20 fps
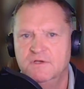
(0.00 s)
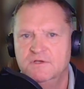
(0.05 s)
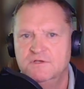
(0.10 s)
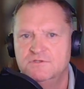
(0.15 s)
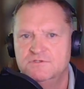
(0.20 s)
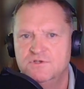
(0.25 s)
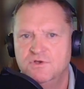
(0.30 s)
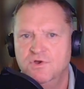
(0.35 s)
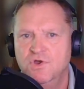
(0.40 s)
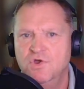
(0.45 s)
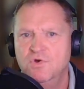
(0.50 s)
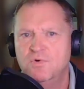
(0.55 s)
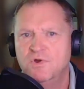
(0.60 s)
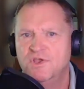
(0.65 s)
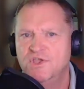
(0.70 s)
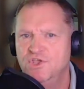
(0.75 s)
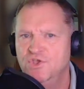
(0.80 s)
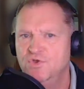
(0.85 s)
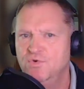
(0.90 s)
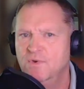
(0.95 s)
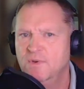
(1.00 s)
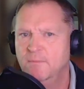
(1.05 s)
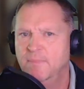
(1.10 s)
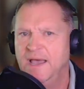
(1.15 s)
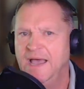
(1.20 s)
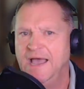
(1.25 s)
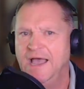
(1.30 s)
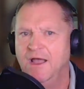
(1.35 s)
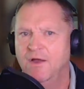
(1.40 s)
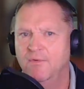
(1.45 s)
So who are you
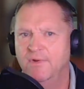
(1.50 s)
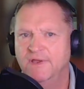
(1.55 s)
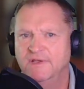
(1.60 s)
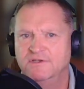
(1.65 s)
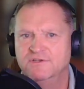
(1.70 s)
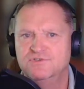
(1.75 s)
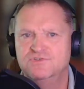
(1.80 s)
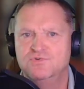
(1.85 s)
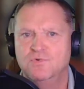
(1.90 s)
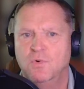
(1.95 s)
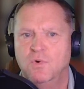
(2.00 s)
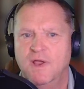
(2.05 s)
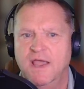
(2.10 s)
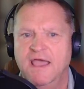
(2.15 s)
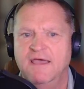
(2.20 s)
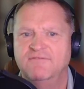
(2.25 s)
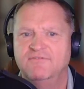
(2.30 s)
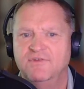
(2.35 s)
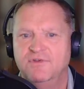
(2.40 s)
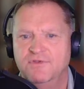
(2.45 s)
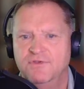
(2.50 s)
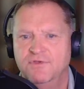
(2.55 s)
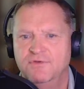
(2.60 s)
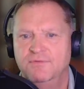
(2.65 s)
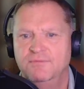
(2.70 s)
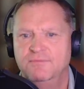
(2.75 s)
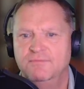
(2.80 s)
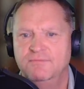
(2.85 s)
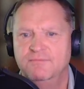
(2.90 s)
empowering to soar after you?